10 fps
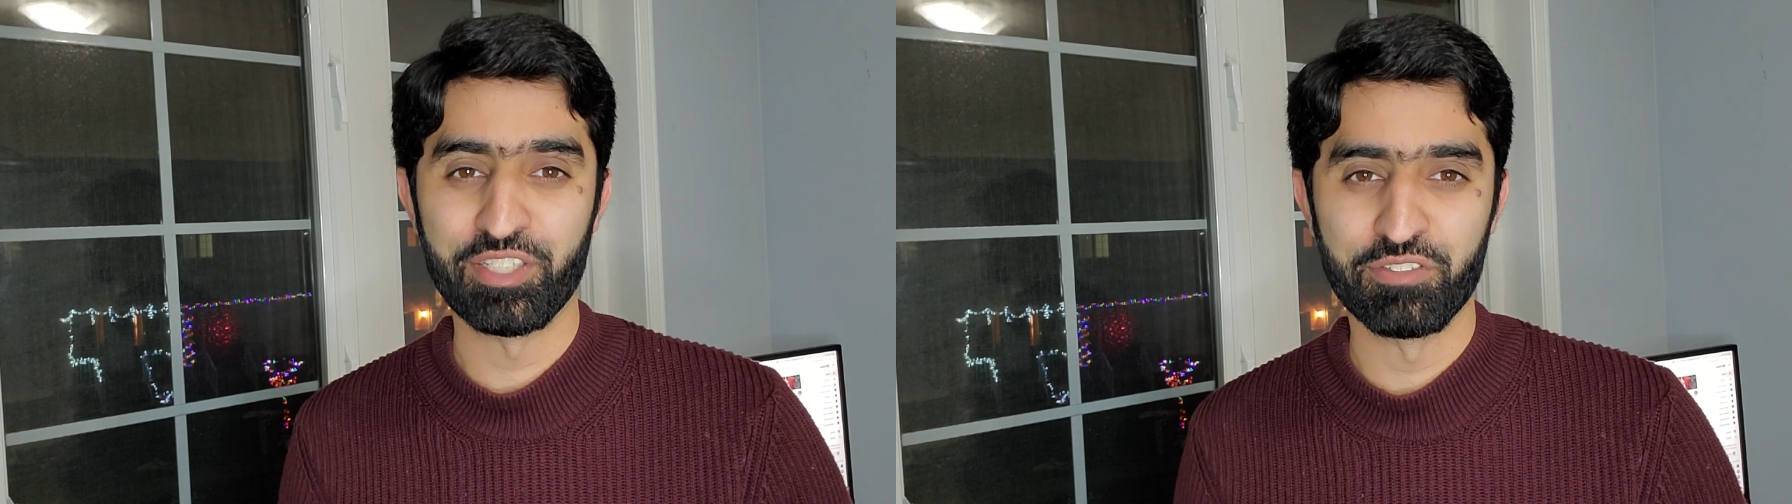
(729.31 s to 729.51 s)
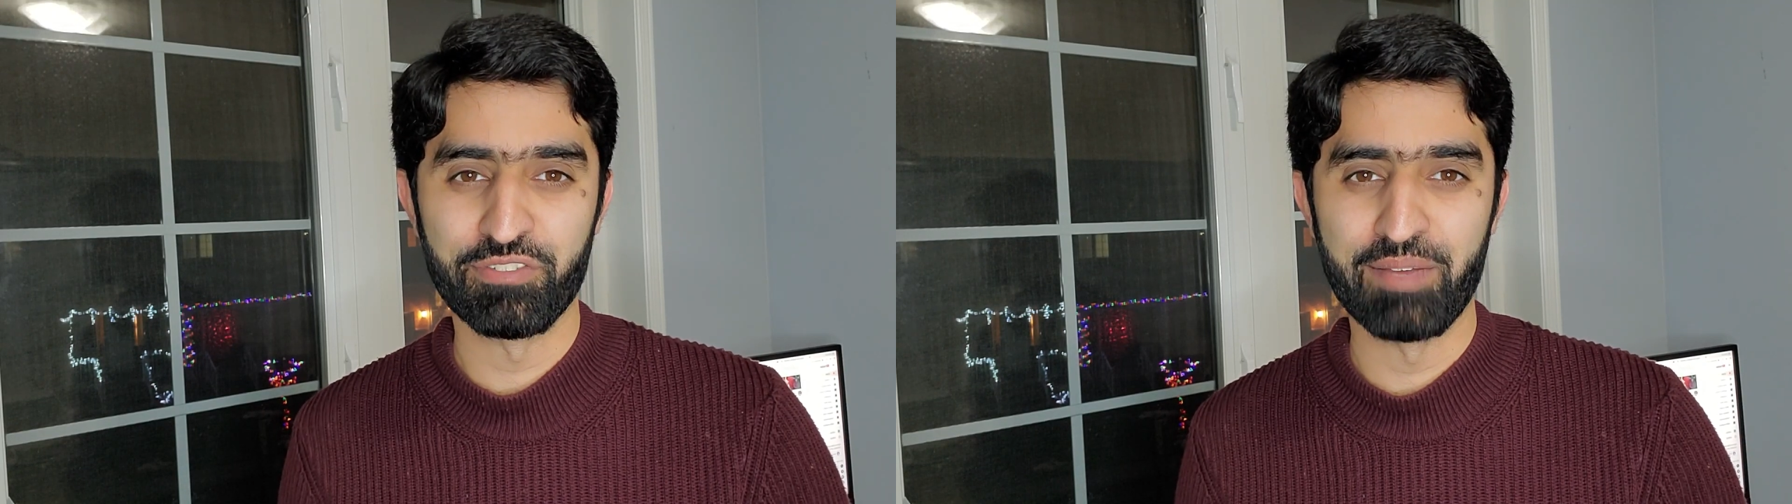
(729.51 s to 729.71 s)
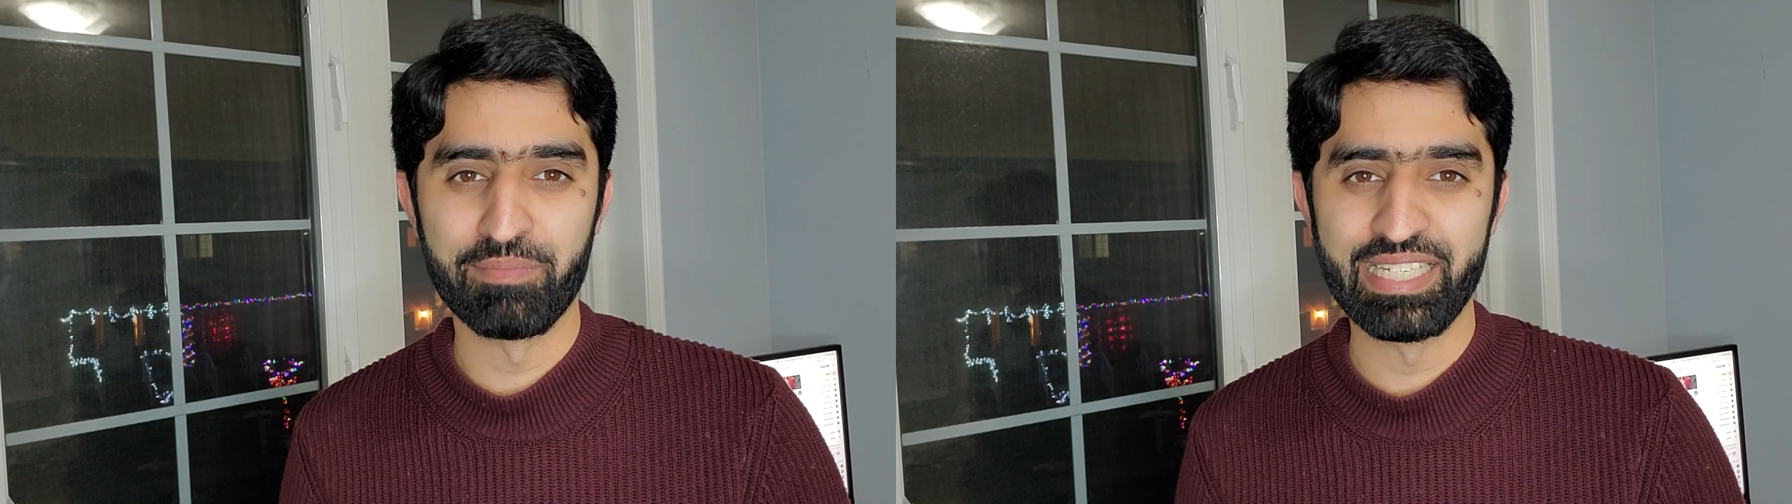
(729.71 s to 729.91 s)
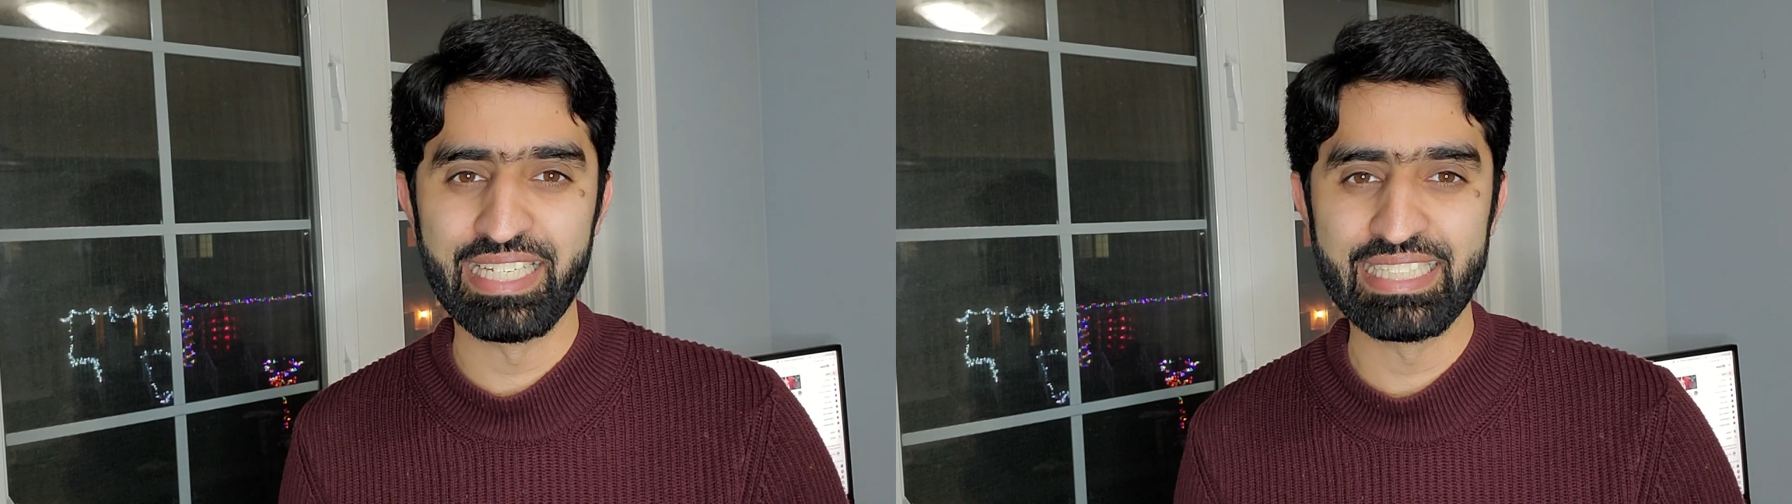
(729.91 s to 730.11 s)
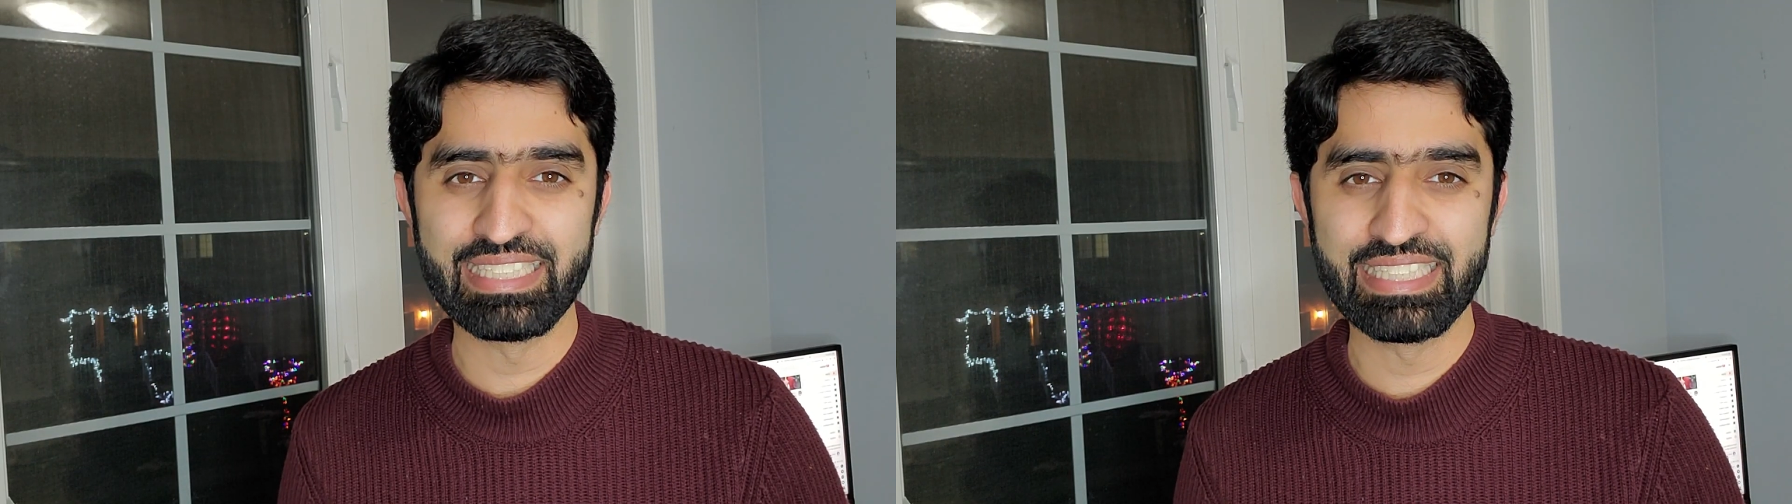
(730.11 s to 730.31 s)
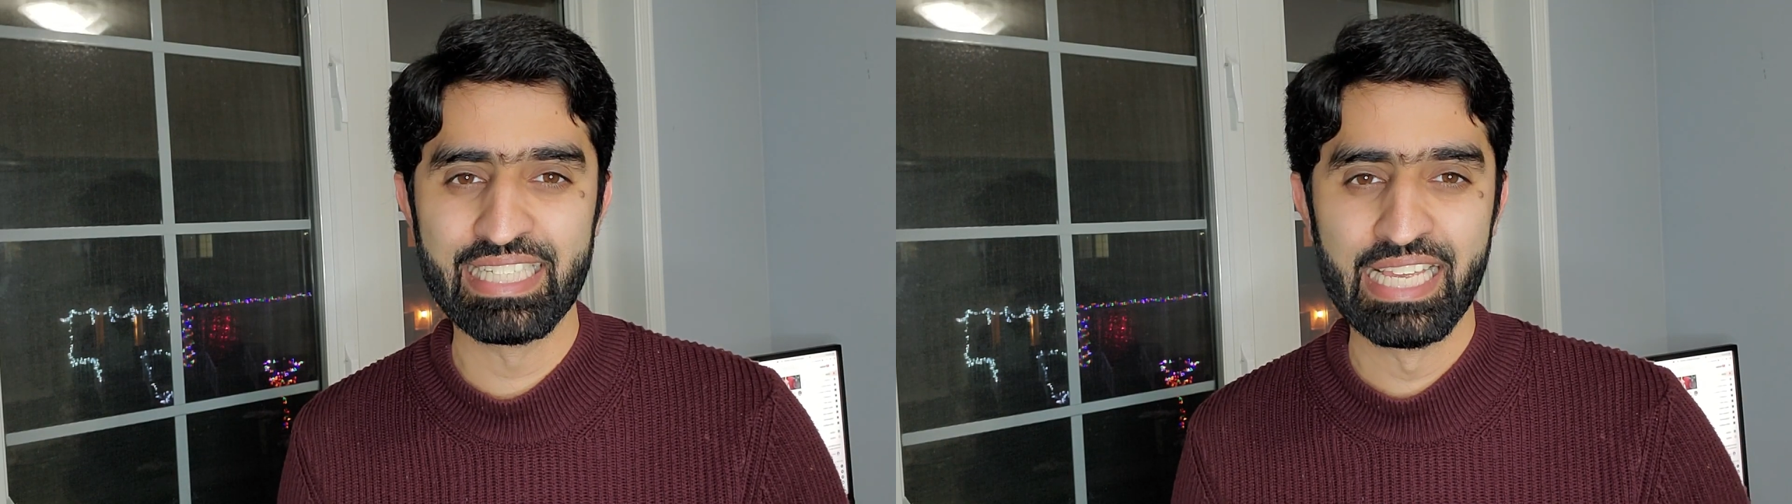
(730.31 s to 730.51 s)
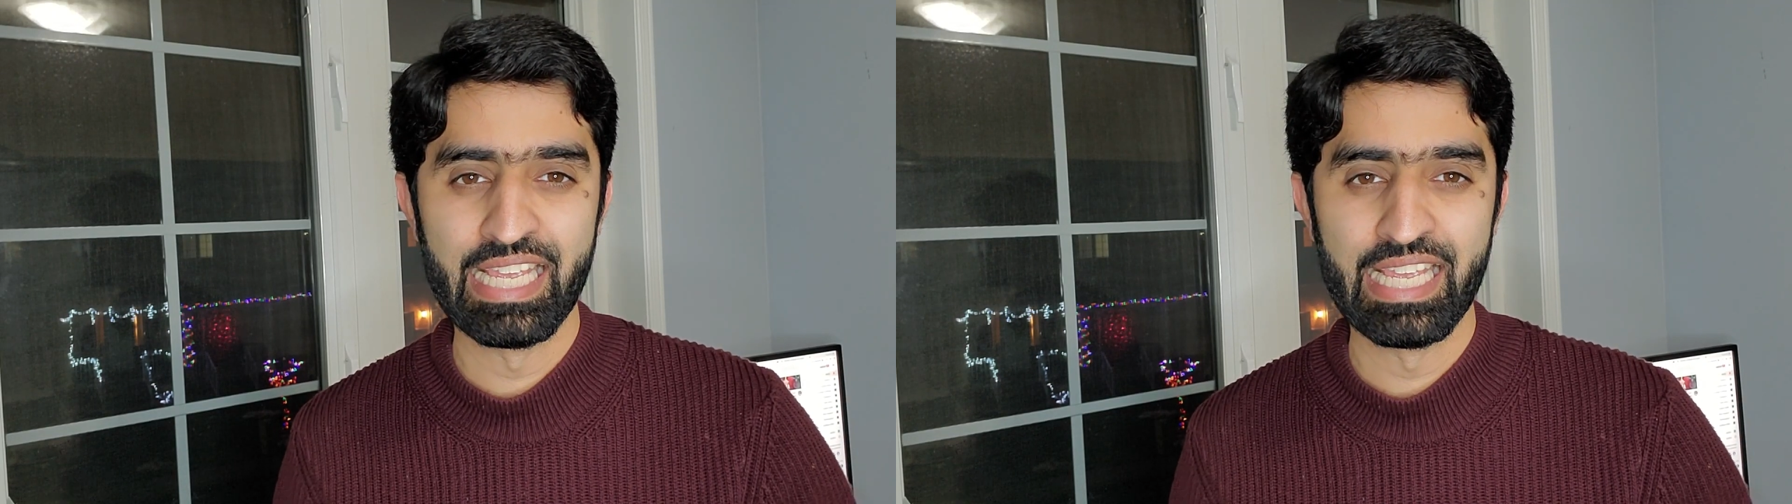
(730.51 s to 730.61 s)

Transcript: and your families,